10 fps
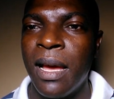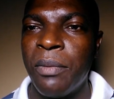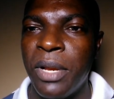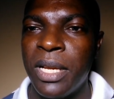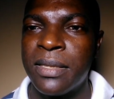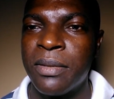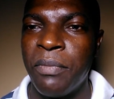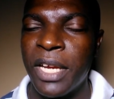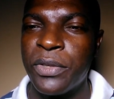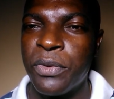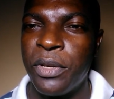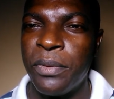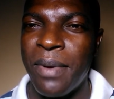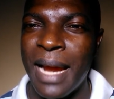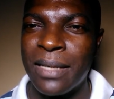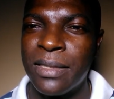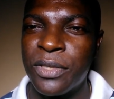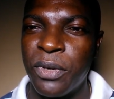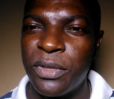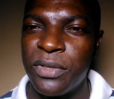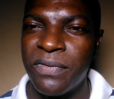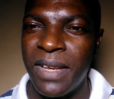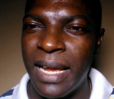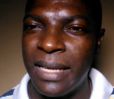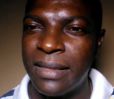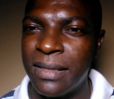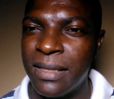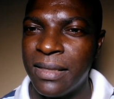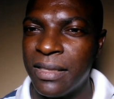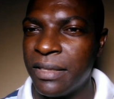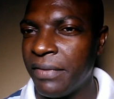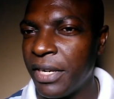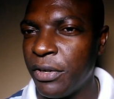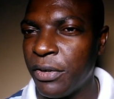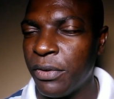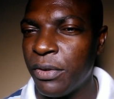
Please make sure you practice what you've learned in this video,